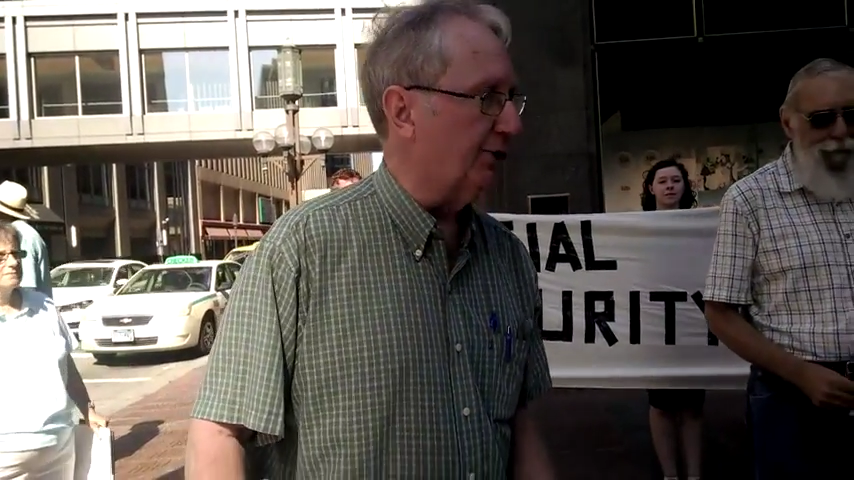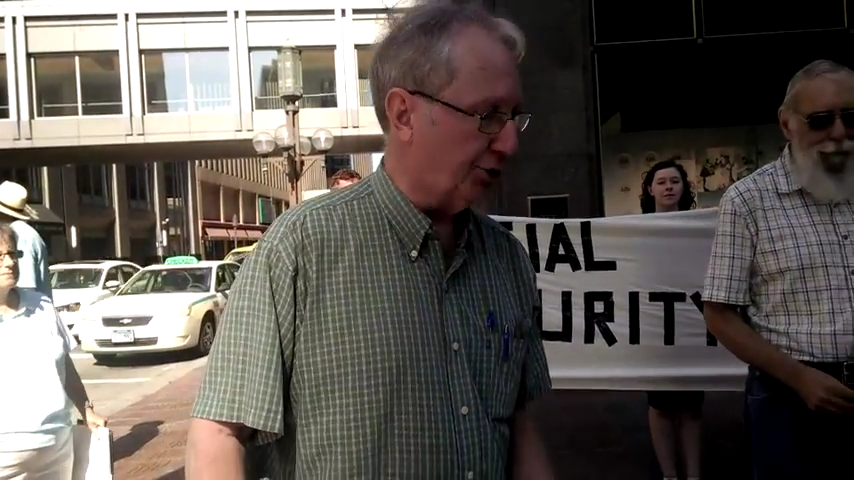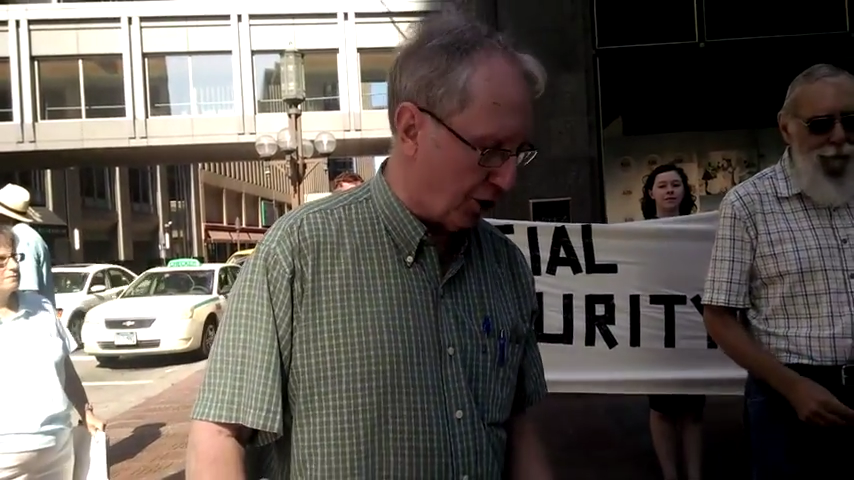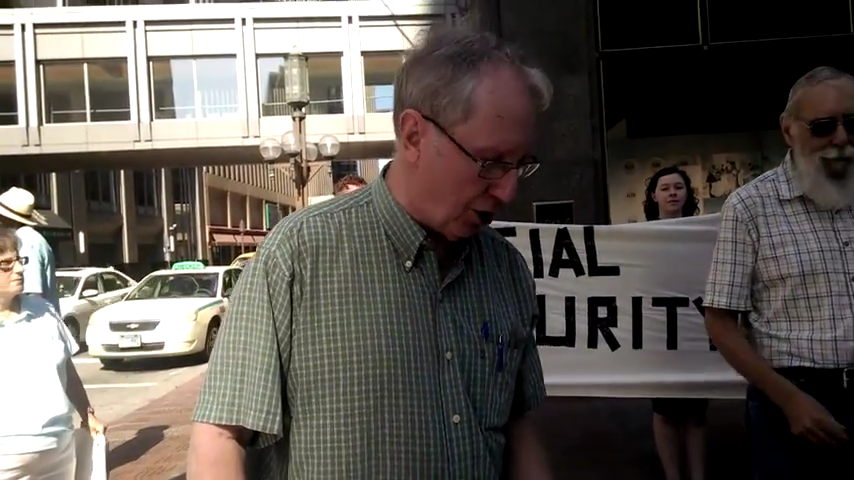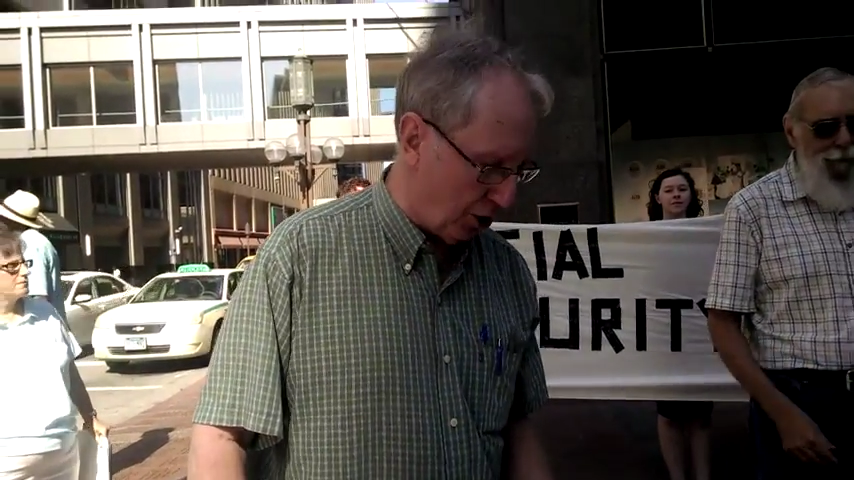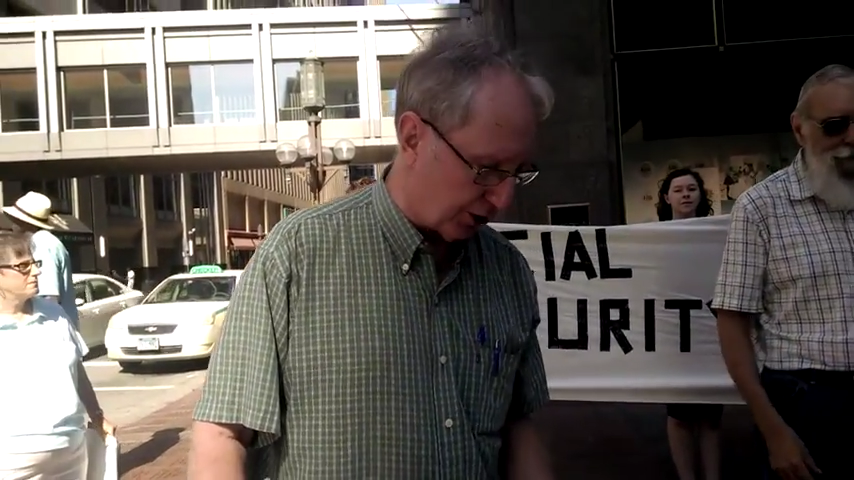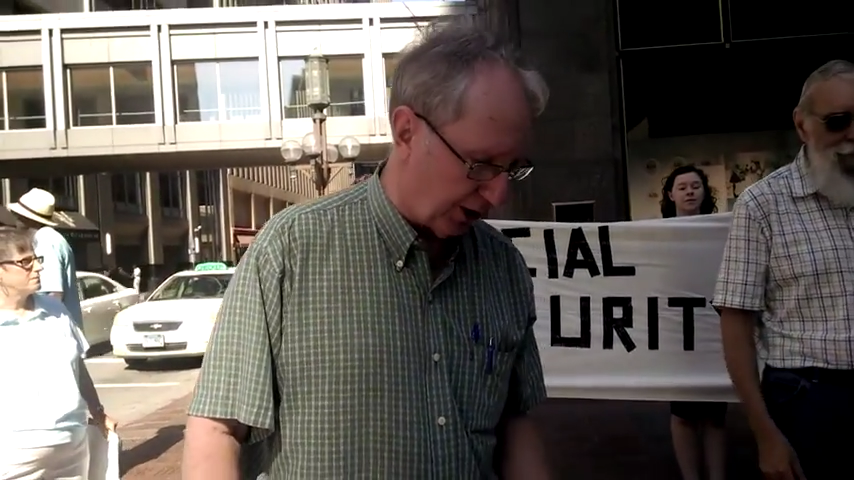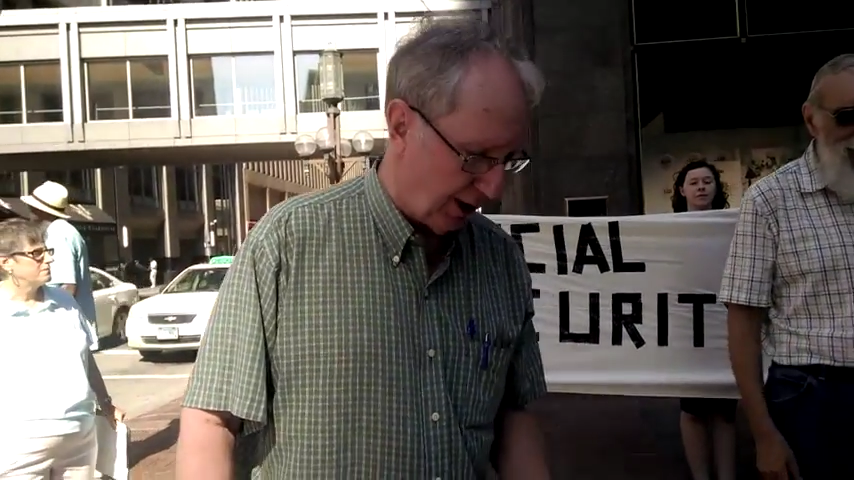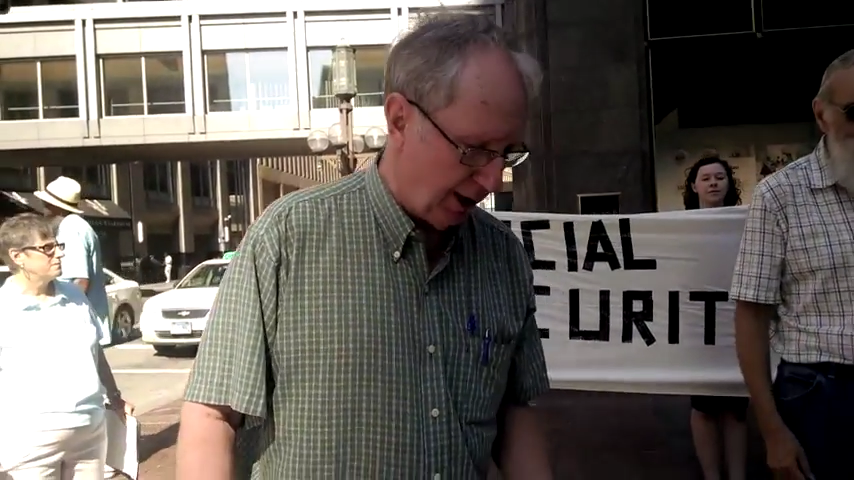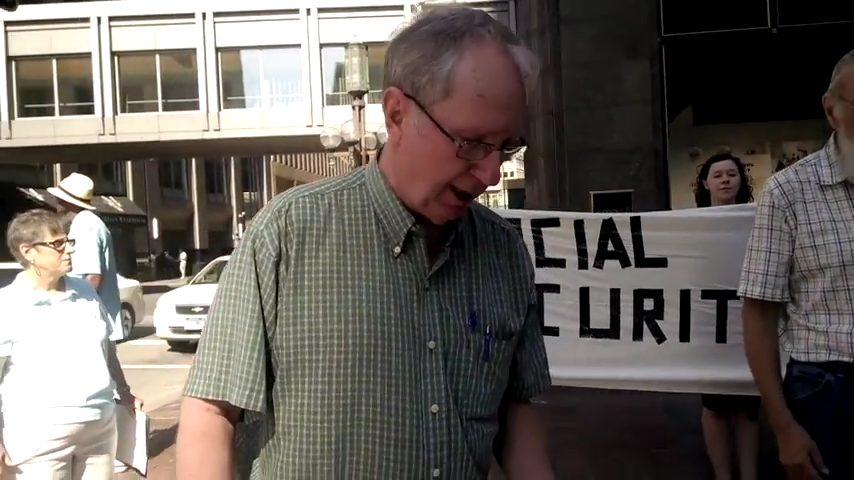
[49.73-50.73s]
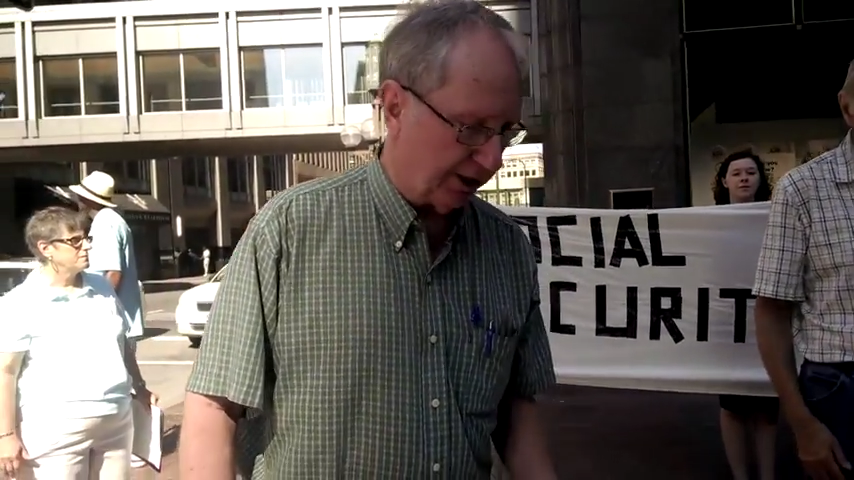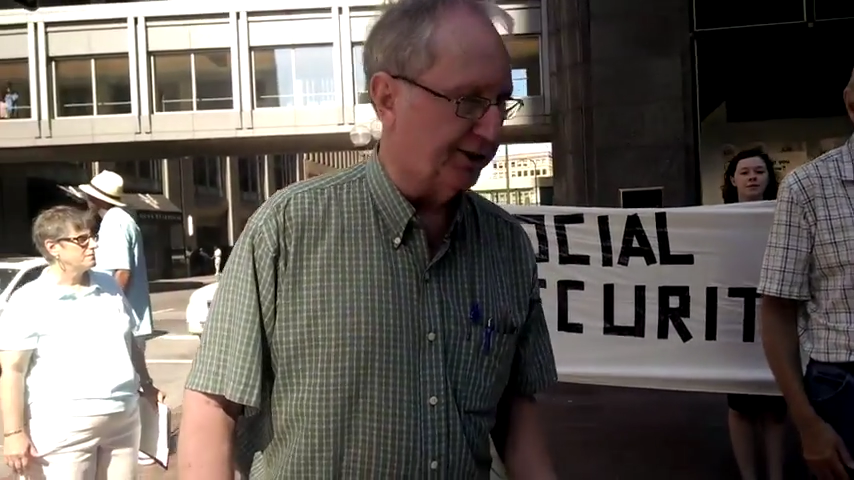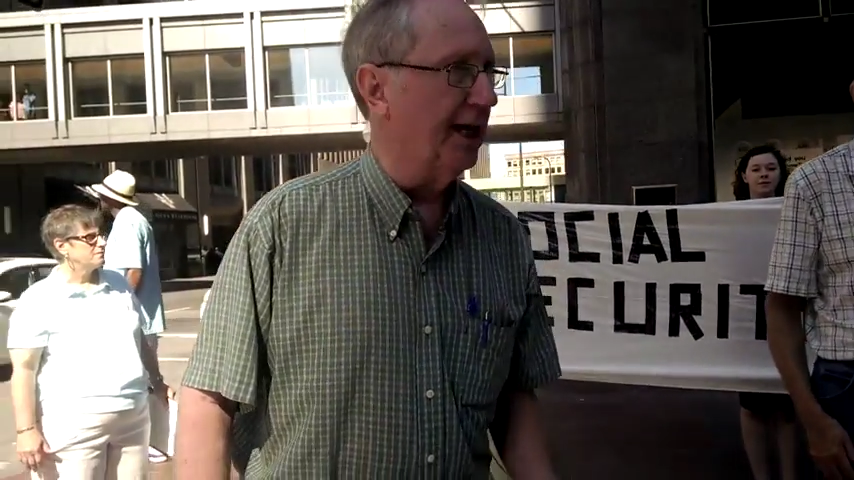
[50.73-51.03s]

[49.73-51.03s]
and screws is